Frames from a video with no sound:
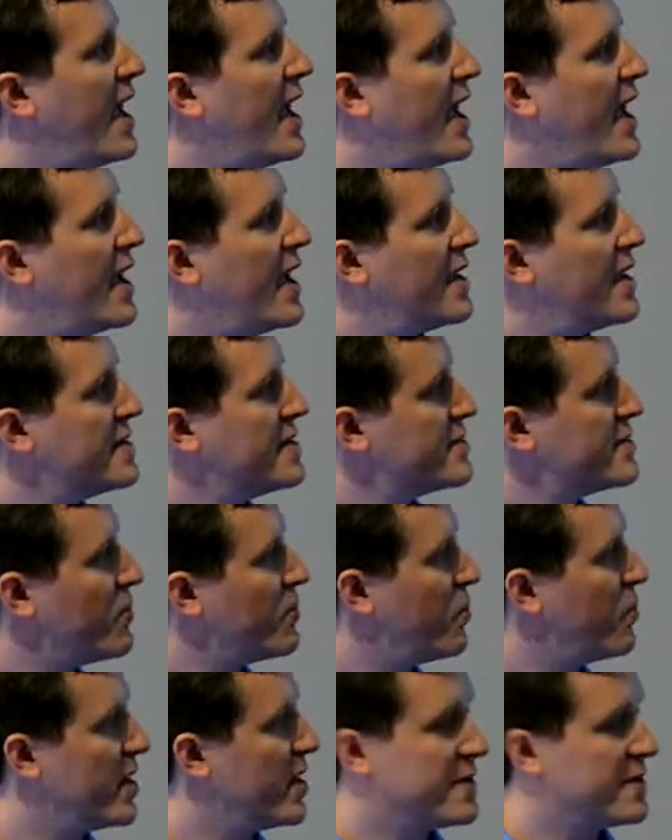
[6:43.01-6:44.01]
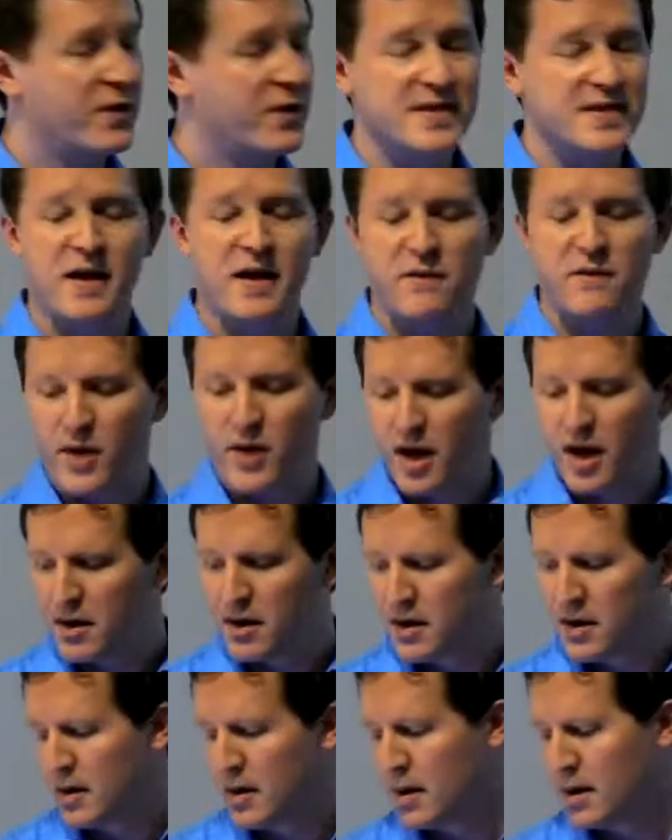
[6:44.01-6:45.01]
and what is free
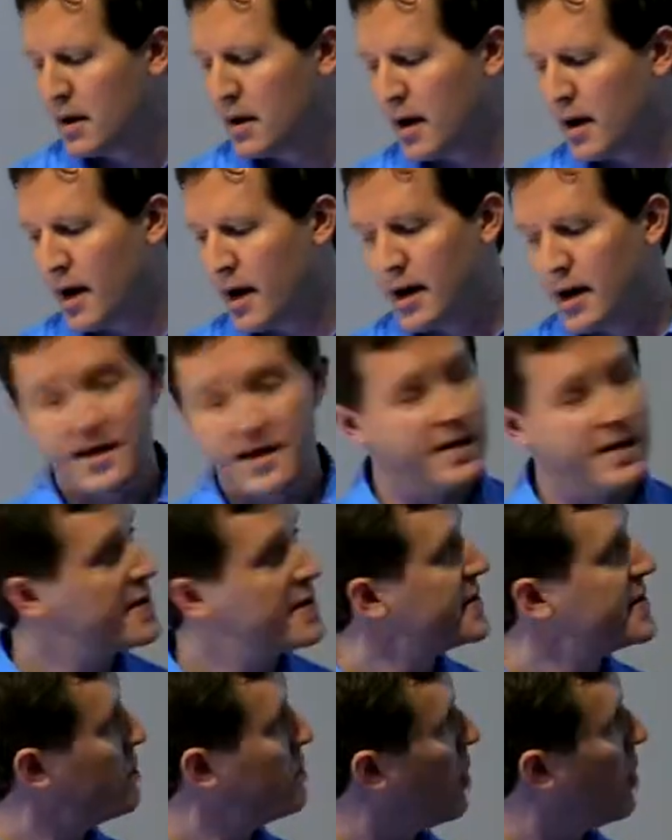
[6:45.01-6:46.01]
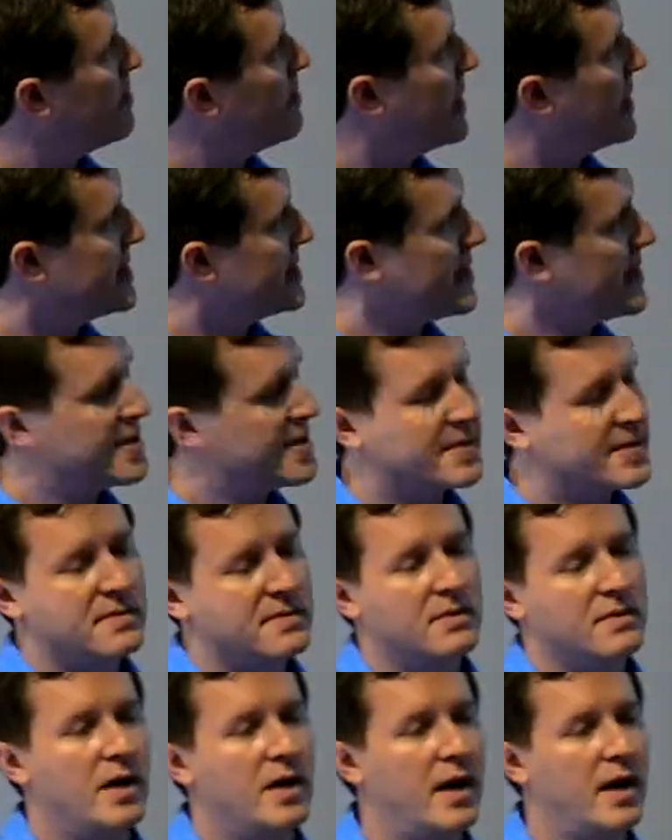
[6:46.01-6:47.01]
software uh, is what meets these
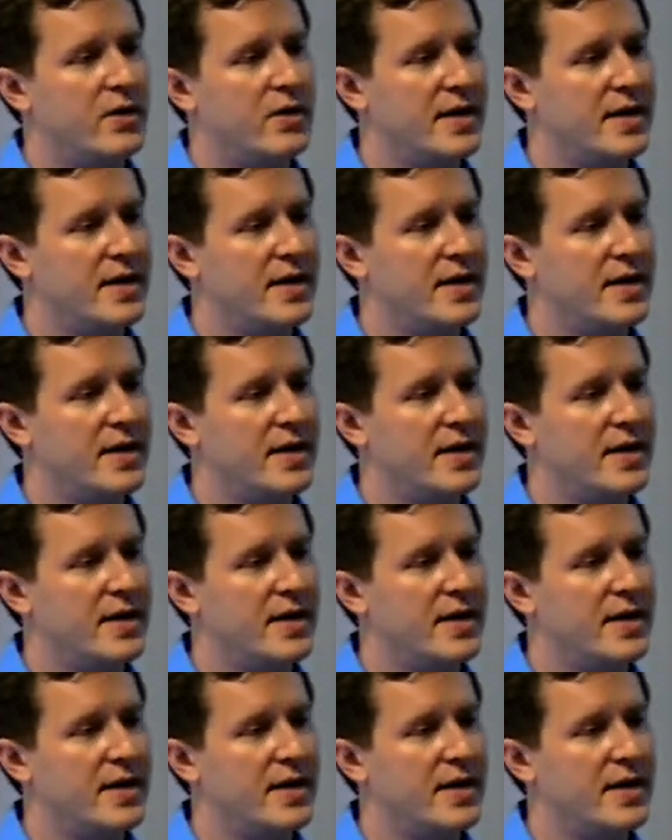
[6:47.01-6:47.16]
uh,